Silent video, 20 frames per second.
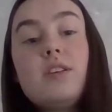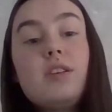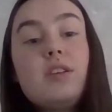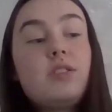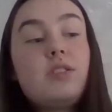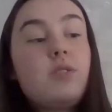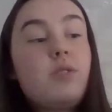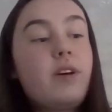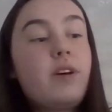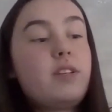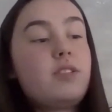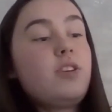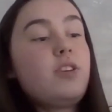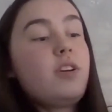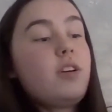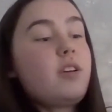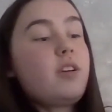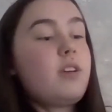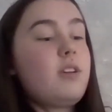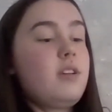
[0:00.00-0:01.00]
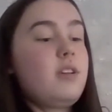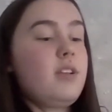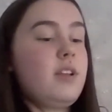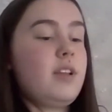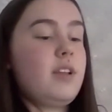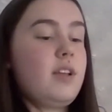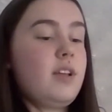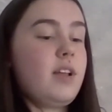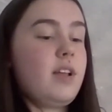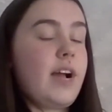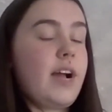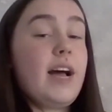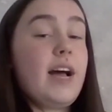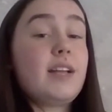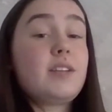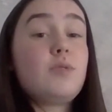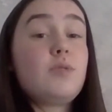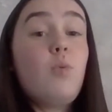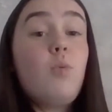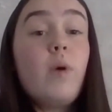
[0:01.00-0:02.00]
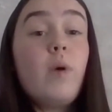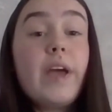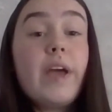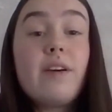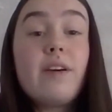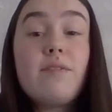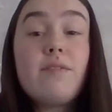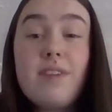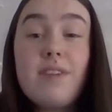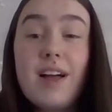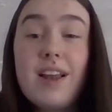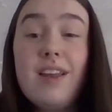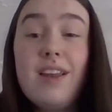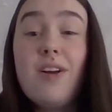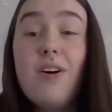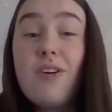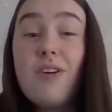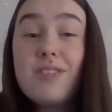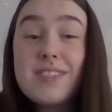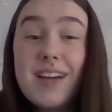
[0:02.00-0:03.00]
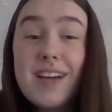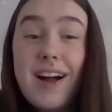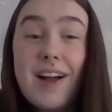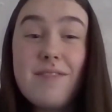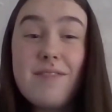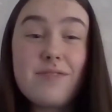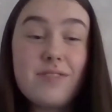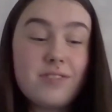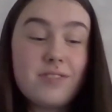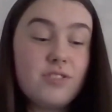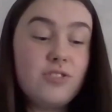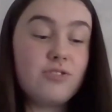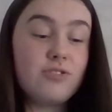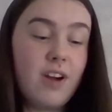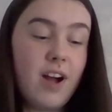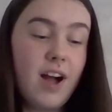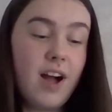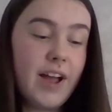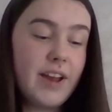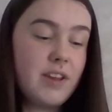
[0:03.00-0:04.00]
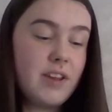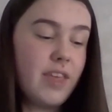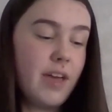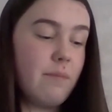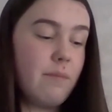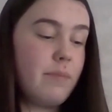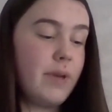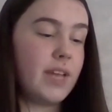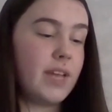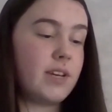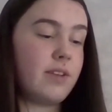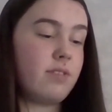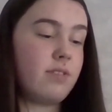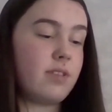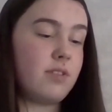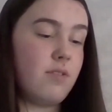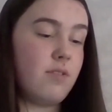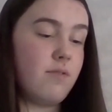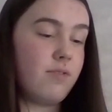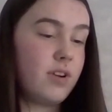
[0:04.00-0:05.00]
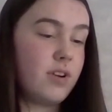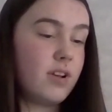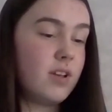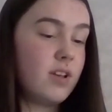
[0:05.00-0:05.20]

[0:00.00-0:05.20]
So it took, like, I had to wait a long time for it to dry to then paint everything over it.